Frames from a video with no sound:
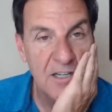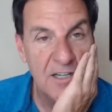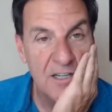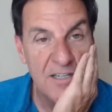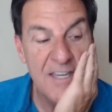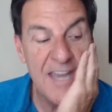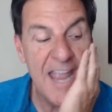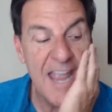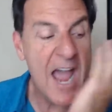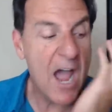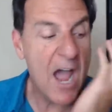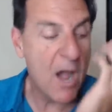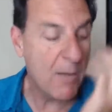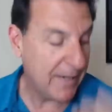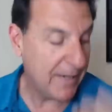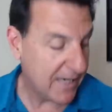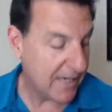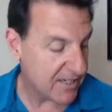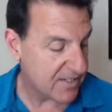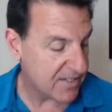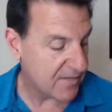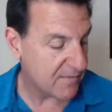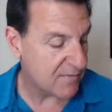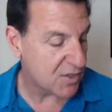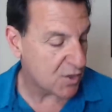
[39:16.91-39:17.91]
Now
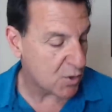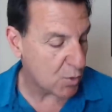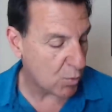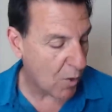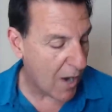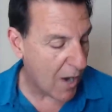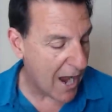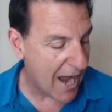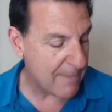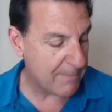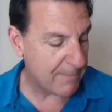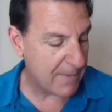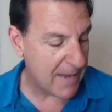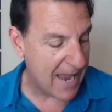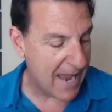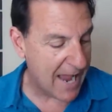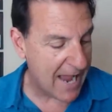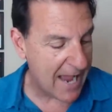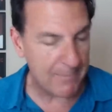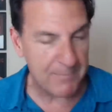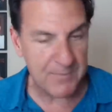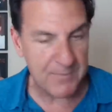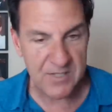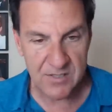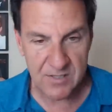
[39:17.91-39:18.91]
because of swipe
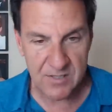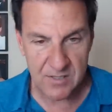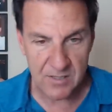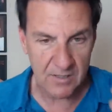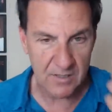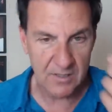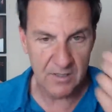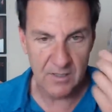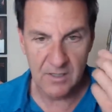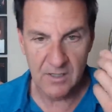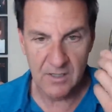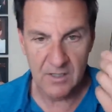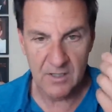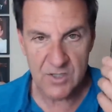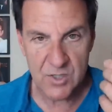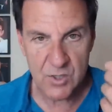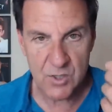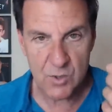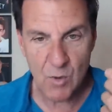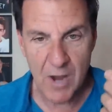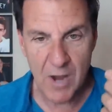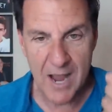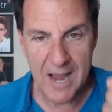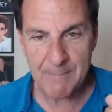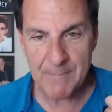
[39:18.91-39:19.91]
apps,
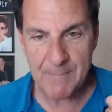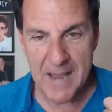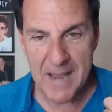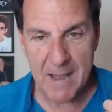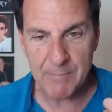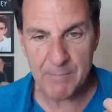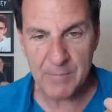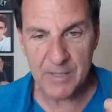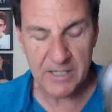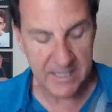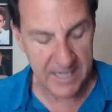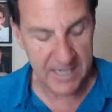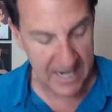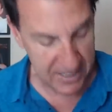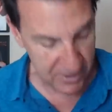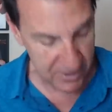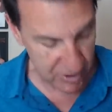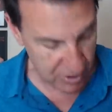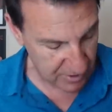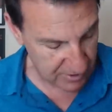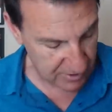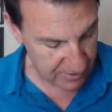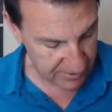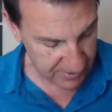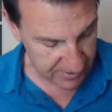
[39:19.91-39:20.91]
swipe
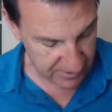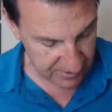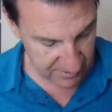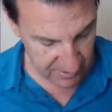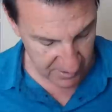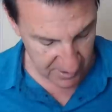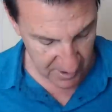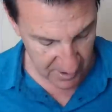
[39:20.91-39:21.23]
applications,